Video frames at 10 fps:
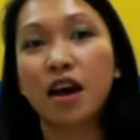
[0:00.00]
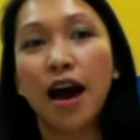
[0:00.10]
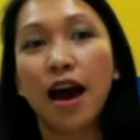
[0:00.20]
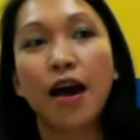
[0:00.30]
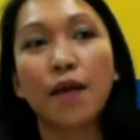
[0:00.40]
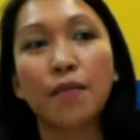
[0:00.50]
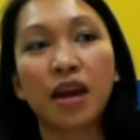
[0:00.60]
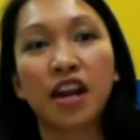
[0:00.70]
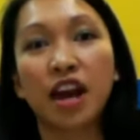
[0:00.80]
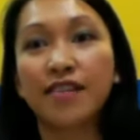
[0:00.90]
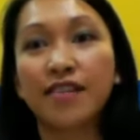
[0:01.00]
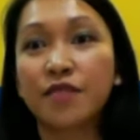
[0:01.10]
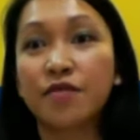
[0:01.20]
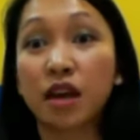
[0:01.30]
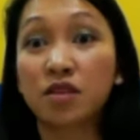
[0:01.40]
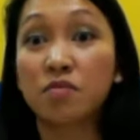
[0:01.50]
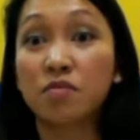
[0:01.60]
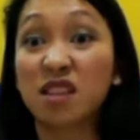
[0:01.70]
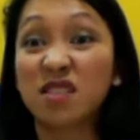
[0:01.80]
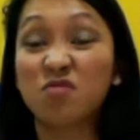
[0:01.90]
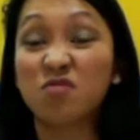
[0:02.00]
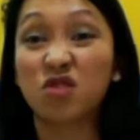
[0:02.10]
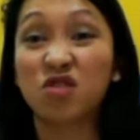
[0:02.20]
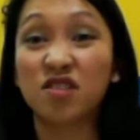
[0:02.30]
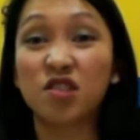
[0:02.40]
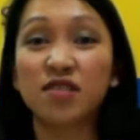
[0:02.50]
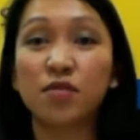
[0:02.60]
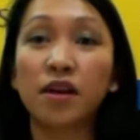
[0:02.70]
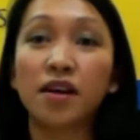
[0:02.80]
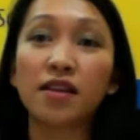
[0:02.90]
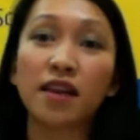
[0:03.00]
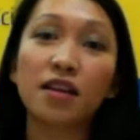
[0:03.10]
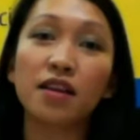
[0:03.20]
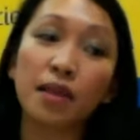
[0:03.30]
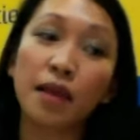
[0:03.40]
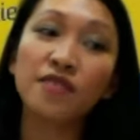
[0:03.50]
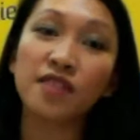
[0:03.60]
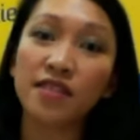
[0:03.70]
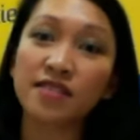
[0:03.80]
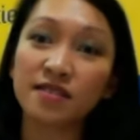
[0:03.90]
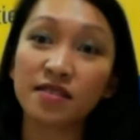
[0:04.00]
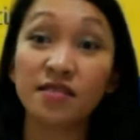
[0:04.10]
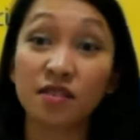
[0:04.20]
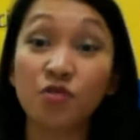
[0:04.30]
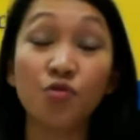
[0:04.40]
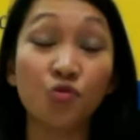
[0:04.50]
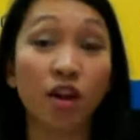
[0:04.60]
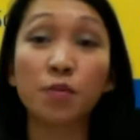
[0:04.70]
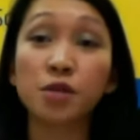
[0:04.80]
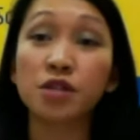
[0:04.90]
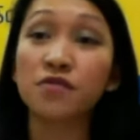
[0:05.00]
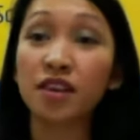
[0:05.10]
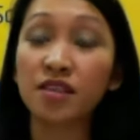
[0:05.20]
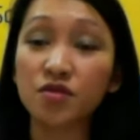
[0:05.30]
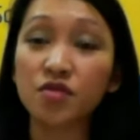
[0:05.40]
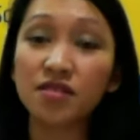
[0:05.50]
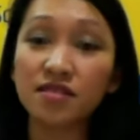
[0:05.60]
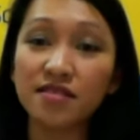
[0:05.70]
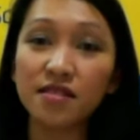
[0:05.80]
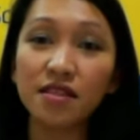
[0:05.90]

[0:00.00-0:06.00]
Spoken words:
in areas that relate to medicine, would you suggest, Rebecca, that life sciences is a great option for these students?